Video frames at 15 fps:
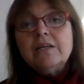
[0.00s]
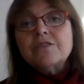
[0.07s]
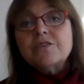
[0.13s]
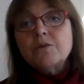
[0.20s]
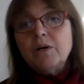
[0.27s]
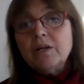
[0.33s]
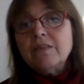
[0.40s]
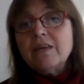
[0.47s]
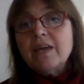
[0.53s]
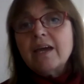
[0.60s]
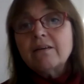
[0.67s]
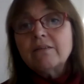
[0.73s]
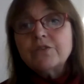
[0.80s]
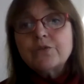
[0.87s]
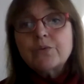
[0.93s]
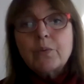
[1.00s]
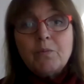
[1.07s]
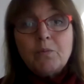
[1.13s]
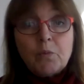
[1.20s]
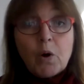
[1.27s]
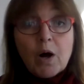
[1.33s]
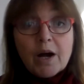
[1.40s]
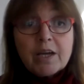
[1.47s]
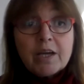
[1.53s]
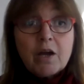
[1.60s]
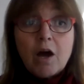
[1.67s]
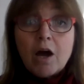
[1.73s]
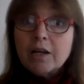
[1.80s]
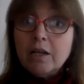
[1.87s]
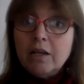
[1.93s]
So one of the areas we've been working
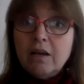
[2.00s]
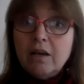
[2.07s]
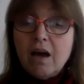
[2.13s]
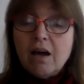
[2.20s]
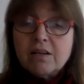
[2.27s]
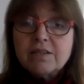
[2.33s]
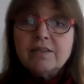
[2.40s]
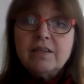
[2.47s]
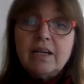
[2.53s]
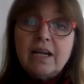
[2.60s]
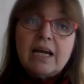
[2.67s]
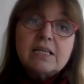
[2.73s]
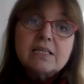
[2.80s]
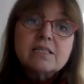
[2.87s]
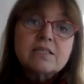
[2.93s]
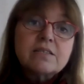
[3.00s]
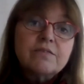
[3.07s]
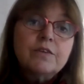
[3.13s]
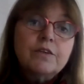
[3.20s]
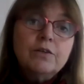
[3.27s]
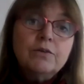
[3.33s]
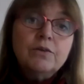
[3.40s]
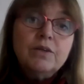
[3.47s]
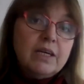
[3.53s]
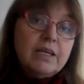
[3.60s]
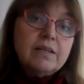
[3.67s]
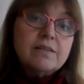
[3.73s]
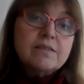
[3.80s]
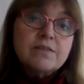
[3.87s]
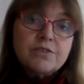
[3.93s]
on a lot in the last few
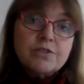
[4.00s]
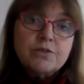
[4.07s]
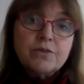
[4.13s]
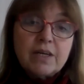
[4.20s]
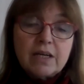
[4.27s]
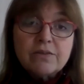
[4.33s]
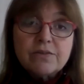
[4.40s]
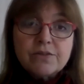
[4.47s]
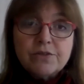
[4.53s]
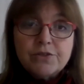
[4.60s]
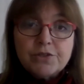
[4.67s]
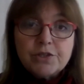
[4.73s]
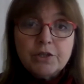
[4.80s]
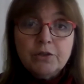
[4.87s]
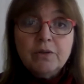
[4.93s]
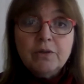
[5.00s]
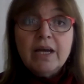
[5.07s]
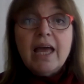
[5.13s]
years, since 2002,